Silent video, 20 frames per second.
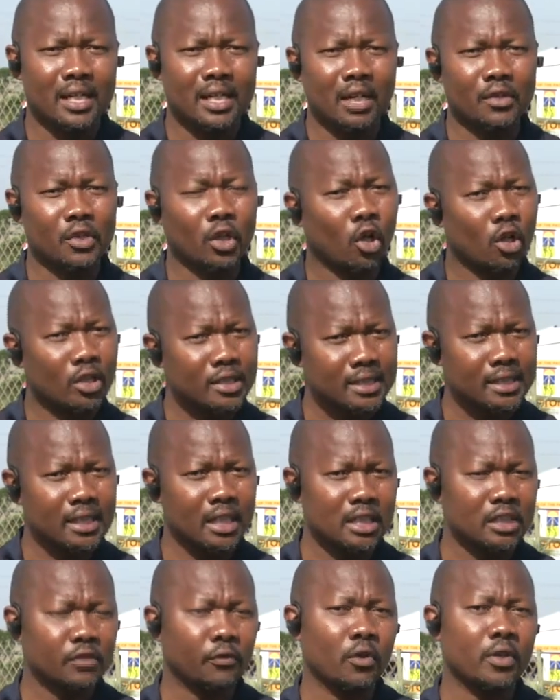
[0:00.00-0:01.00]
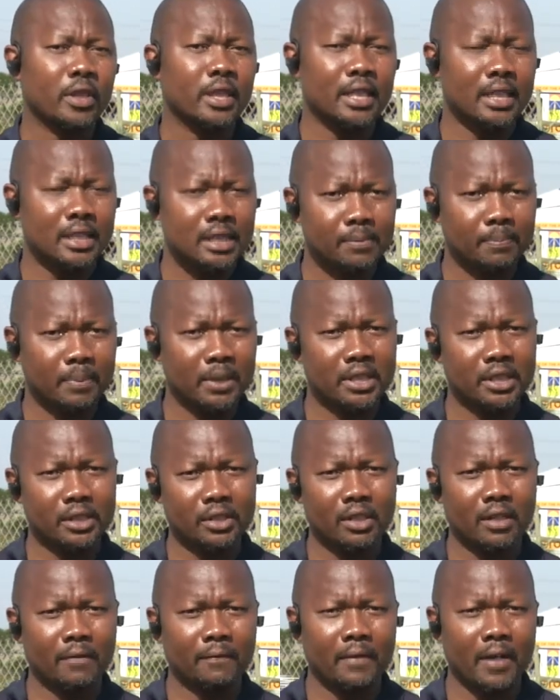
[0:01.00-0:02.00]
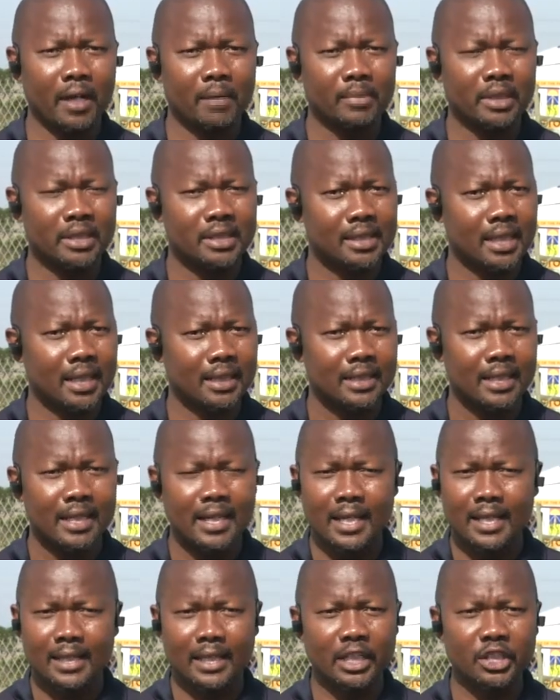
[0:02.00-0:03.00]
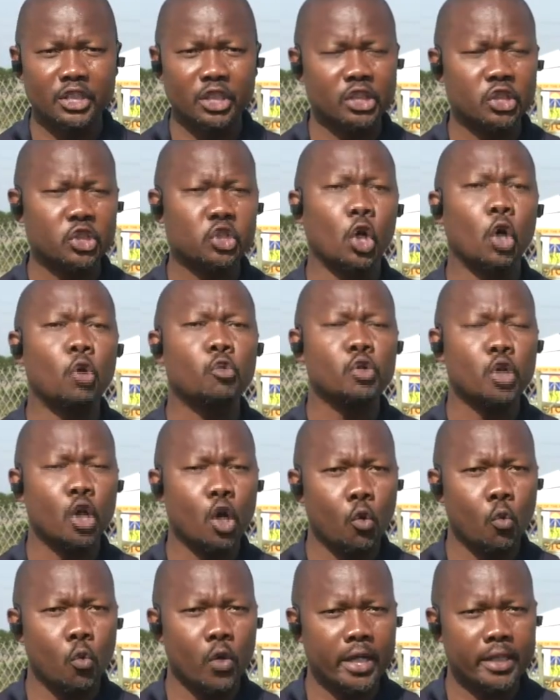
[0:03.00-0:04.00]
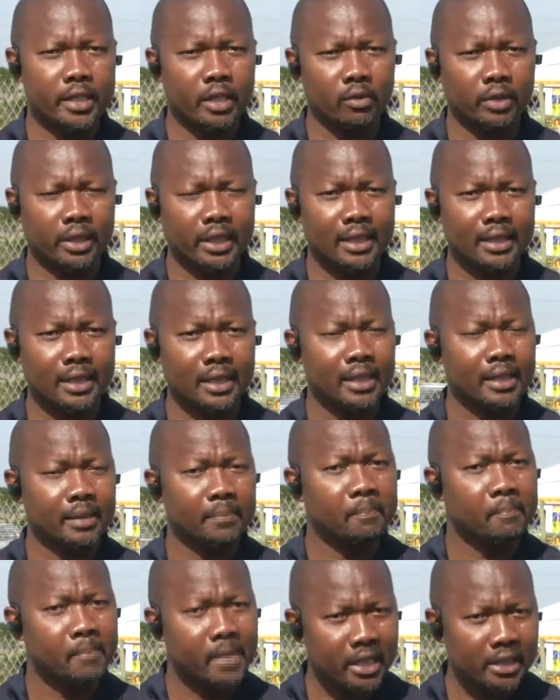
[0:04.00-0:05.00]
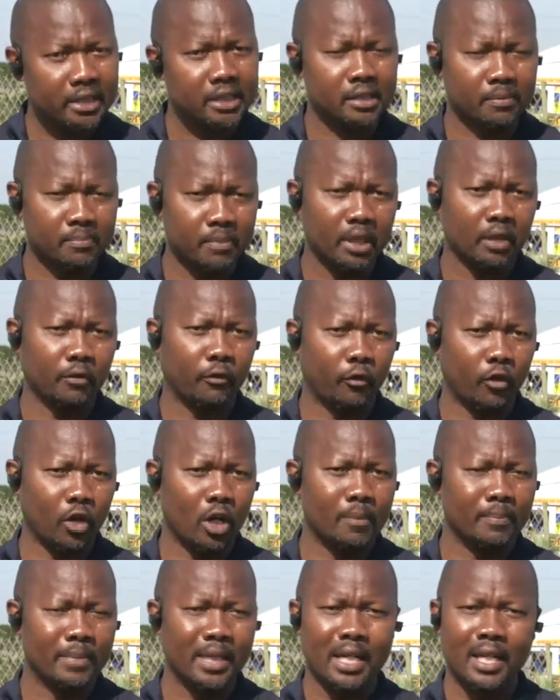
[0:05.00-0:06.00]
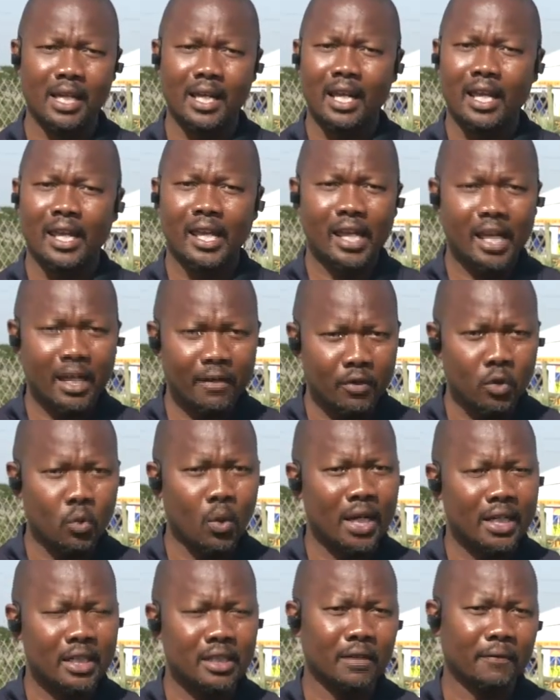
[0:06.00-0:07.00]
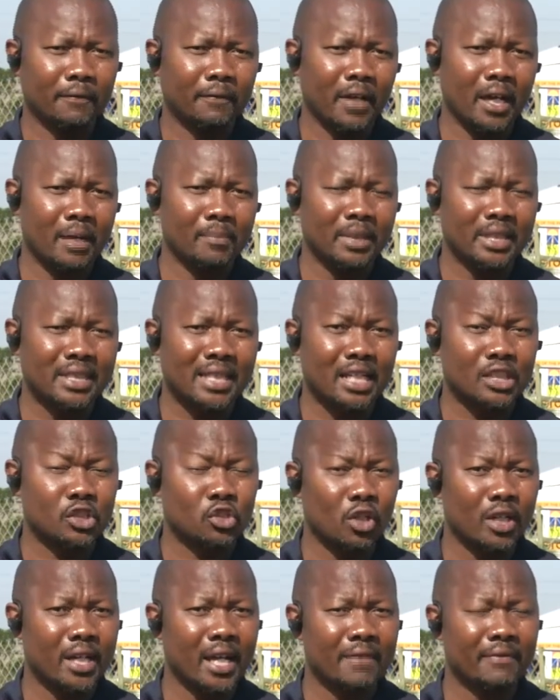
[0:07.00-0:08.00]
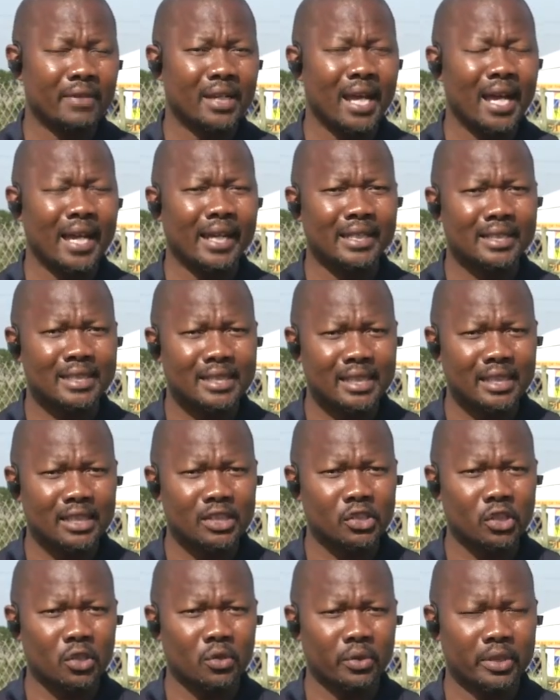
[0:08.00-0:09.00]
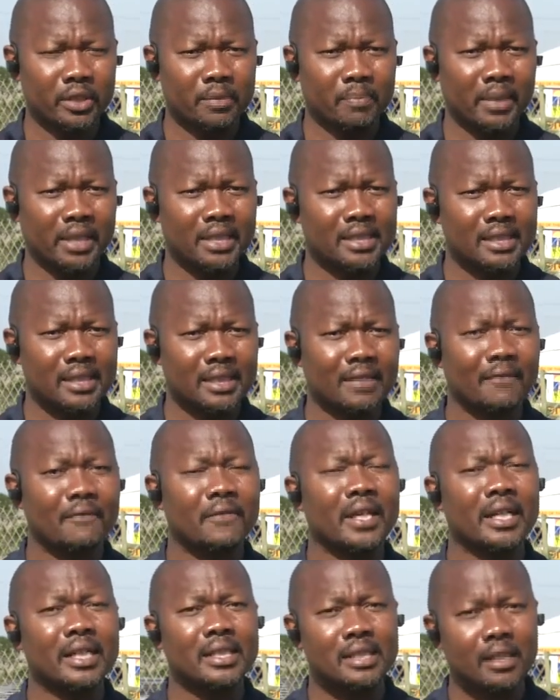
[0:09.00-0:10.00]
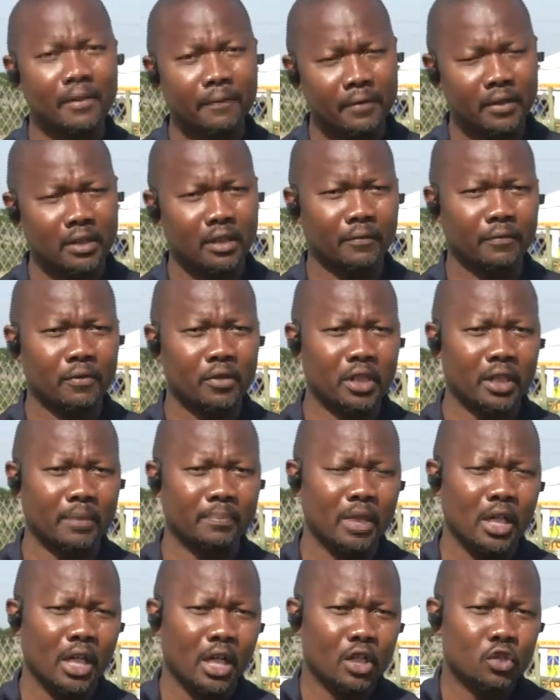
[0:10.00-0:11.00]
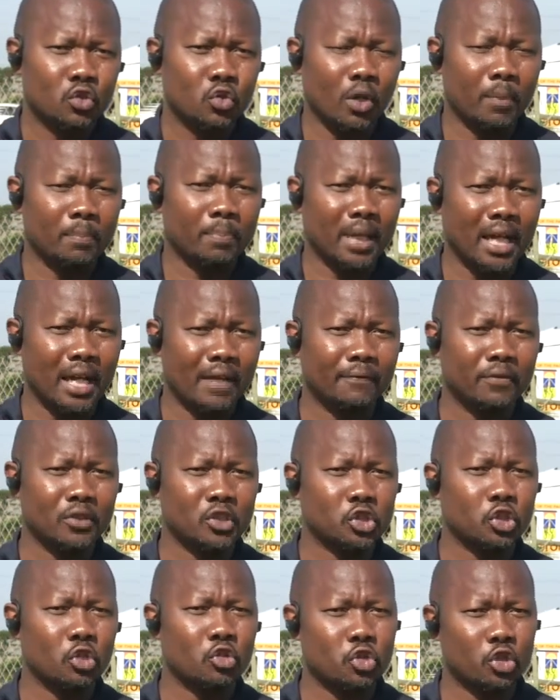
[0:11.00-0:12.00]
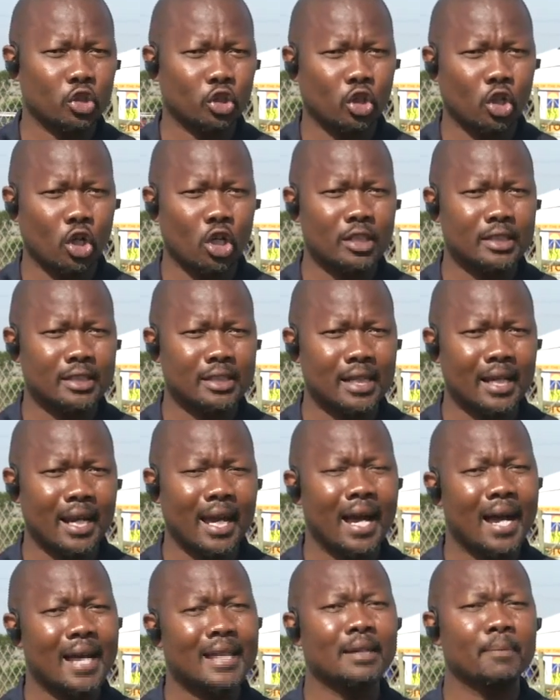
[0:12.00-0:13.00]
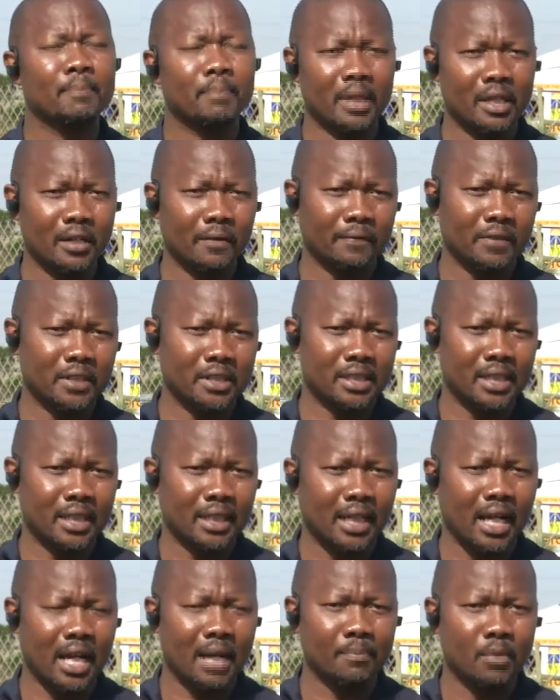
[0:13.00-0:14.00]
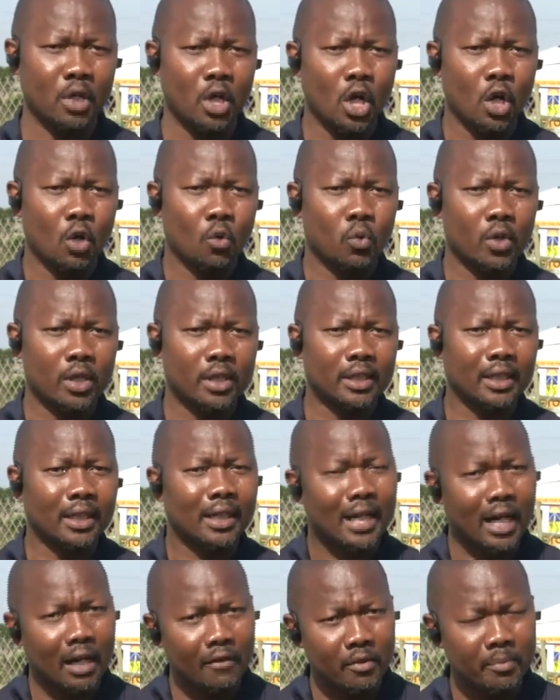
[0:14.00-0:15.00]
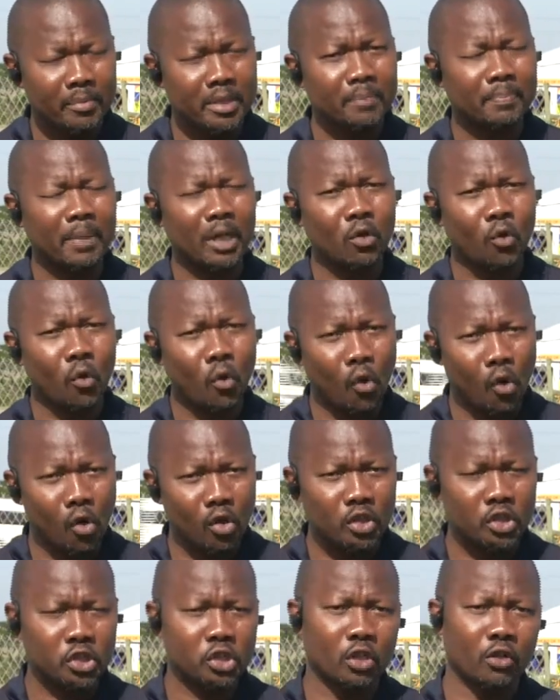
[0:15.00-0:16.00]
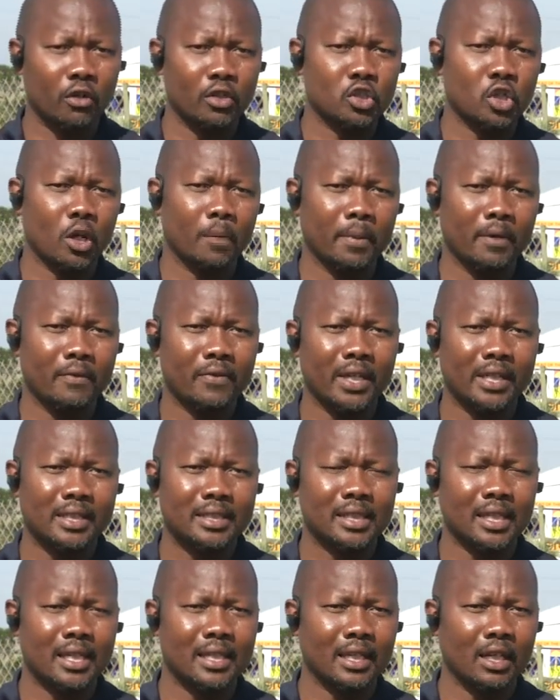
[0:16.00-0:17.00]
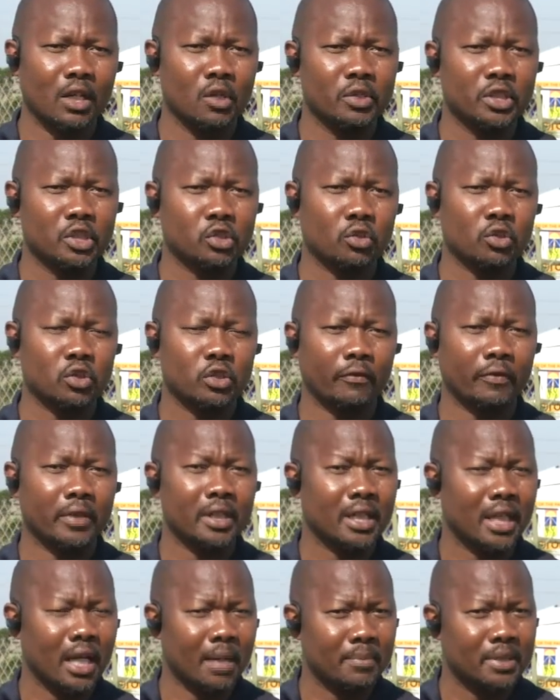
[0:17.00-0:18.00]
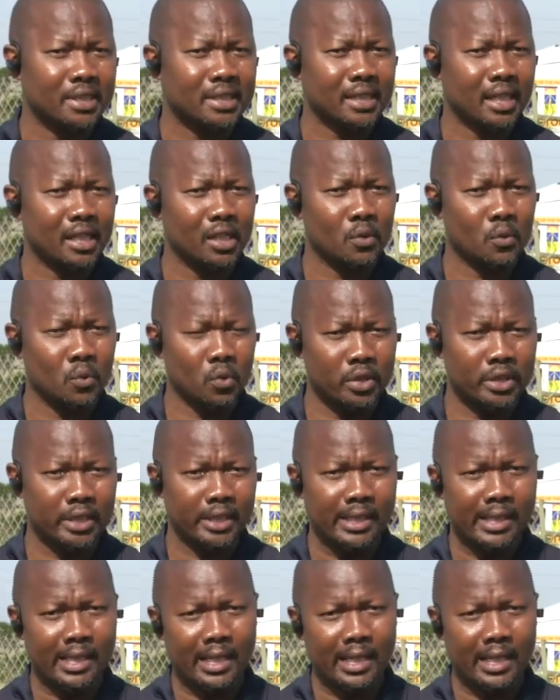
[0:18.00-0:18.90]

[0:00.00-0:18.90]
Now, the concerns for this particular family is that they just don't know where they'll get their next meal from everyone in the family does not have an ID, so it makes it very difficult for them to apply for social grants and other benefits that come with government. But also, on top of that, uh, their only source of income is selling wood.